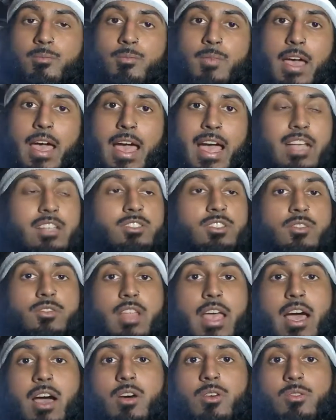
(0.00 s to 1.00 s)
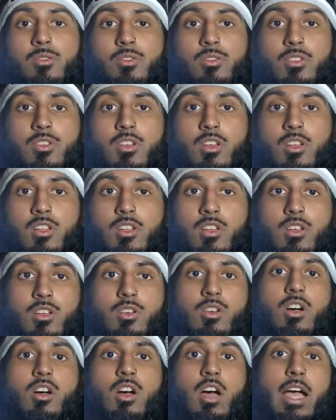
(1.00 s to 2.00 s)
as of now,
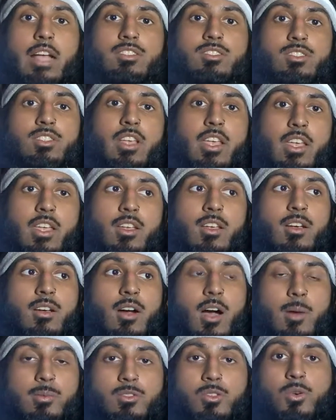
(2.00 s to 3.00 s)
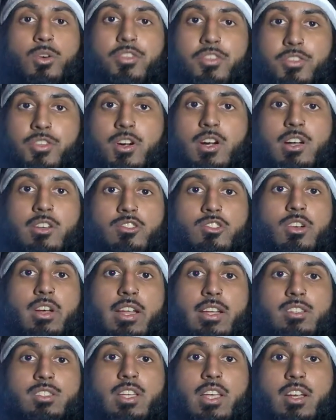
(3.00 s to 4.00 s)
I'd say up to a third of
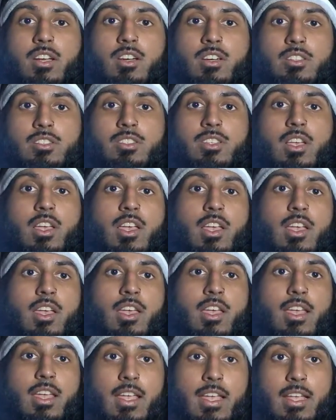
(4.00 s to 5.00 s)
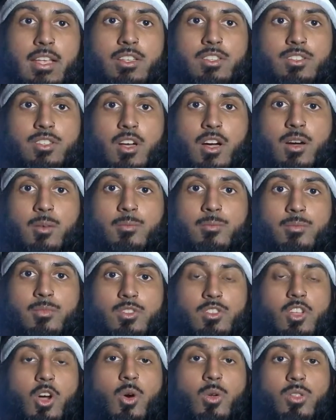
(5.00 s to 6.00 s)
Trading Tickers is
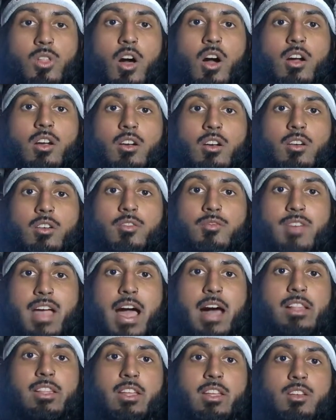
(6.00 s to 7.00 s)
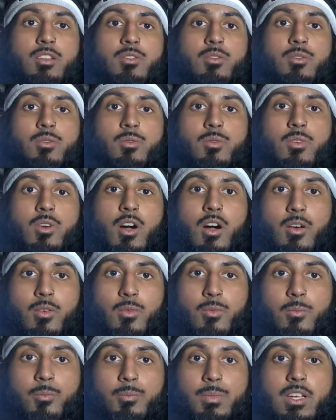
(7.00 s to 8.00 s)
no longer valid
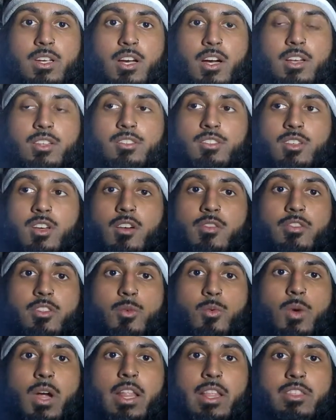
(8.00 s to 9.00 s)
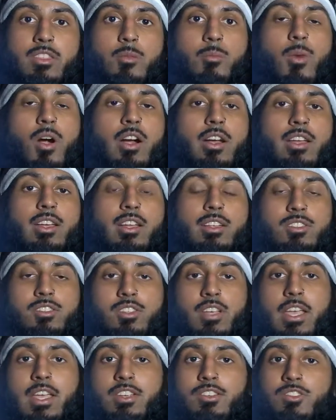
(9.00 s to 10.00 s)
because of the way that the market has
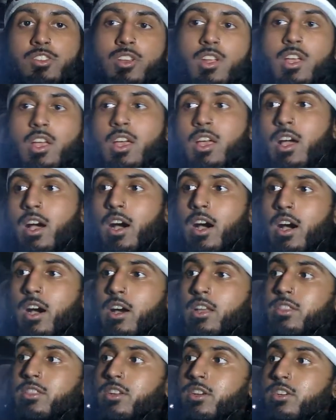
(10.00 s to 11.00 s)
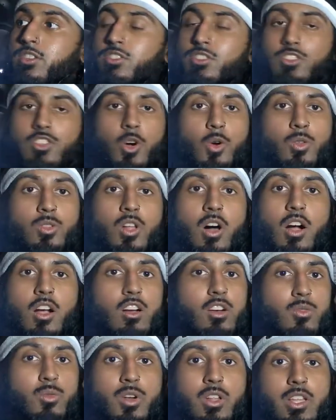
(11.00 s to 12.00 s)
changed. There's no
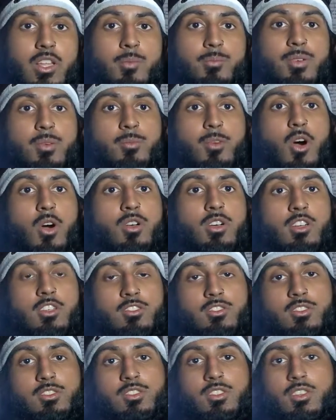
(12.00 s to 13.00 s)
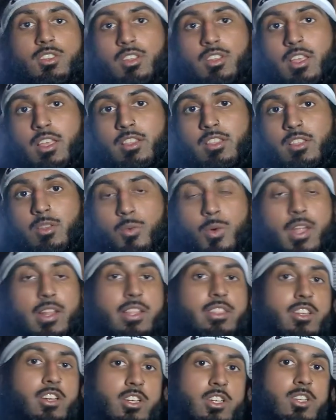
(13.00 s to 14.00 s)
longer really promoters the way
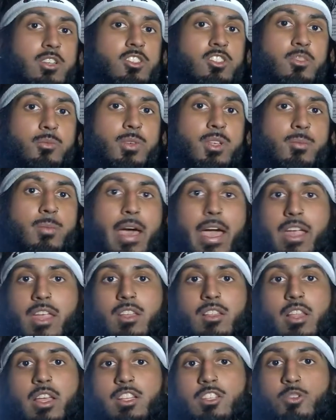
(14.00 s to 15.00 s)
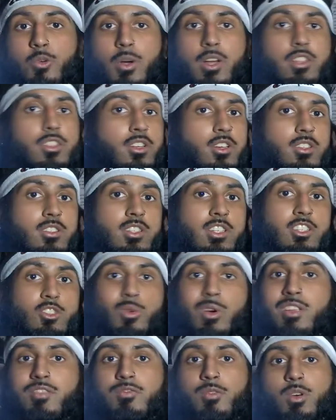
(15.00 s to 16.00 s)
that there used to be back in like 2013,
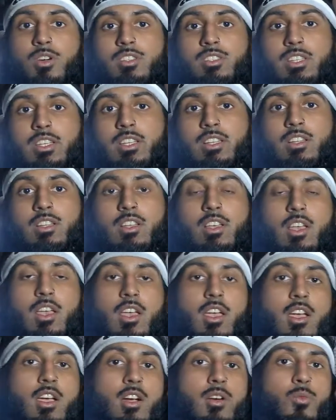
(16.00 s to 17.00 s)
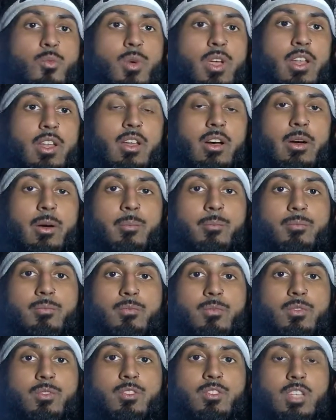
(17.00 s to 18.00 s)
2014, when
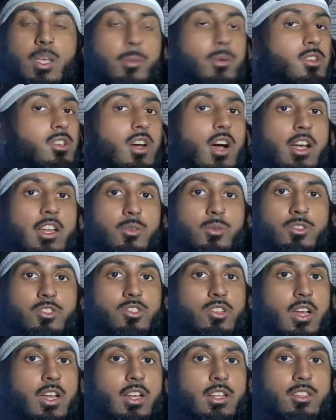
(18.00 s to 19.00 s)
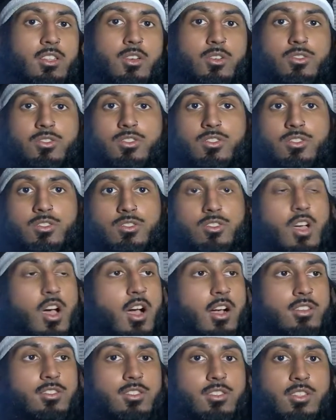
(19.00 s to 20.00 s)
Tim Grittani was trading those
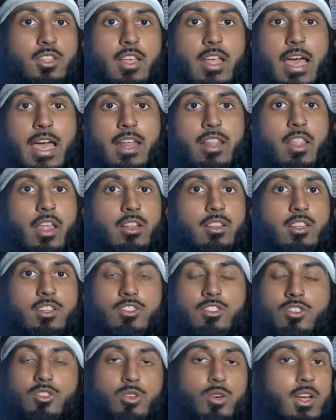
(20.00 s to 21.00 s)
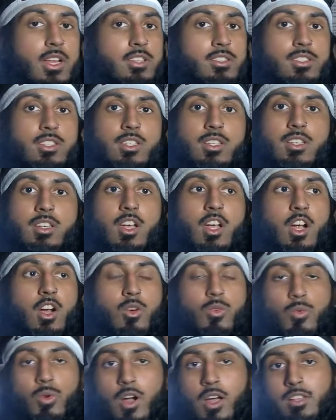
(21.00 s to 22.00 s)
stocks that had like these crazy
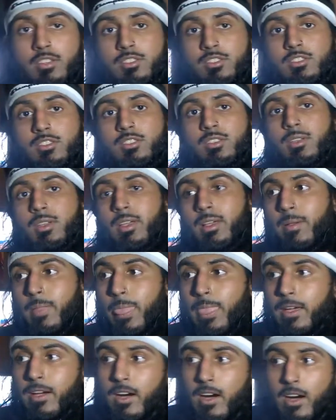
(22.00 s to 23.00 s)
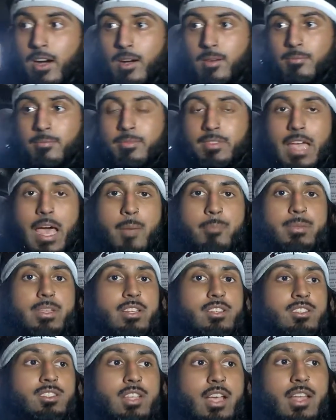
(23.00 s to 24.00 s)
runs. That
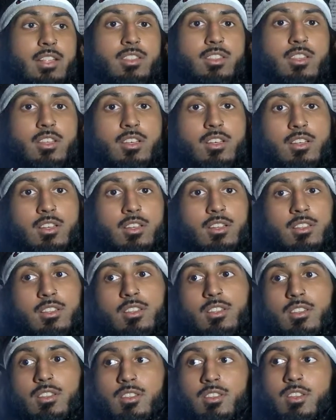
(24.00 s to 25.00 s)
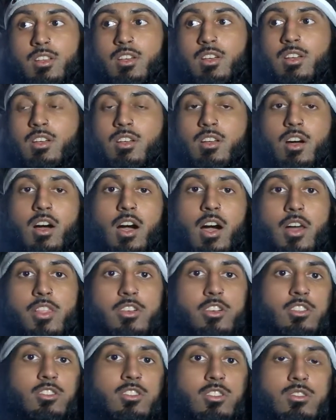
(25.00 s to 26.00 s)
being said, the
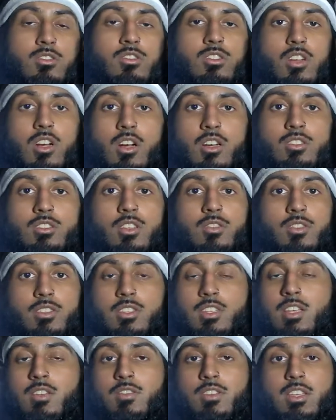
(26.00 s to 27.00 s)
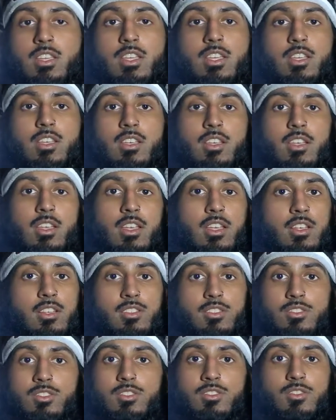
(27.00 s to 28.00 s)
other 2/3 of the DVD
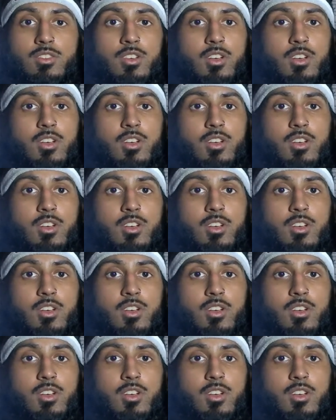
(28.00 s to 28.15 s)
is